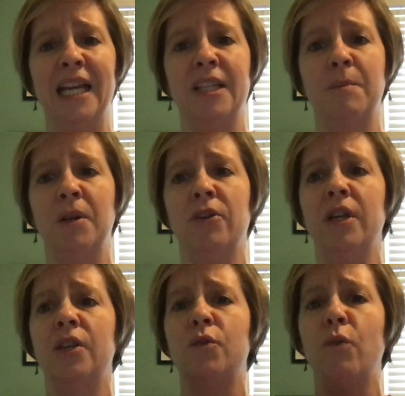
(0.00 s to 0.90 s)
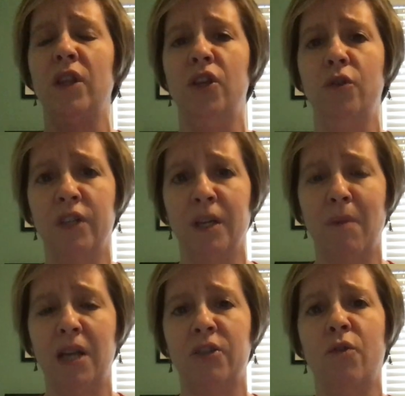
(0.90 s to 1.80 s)
experience with using
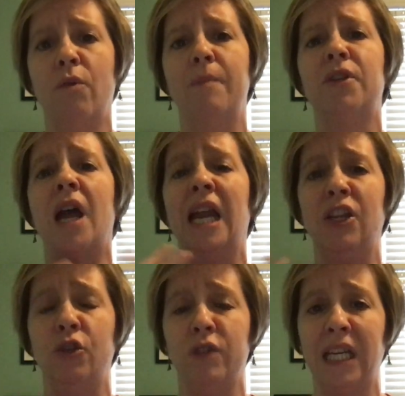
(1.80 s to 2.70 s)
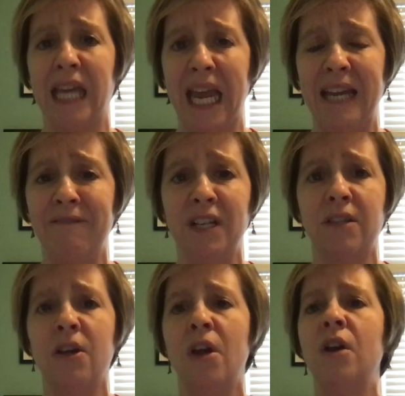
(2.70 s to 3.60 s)
my school website and using Canvas,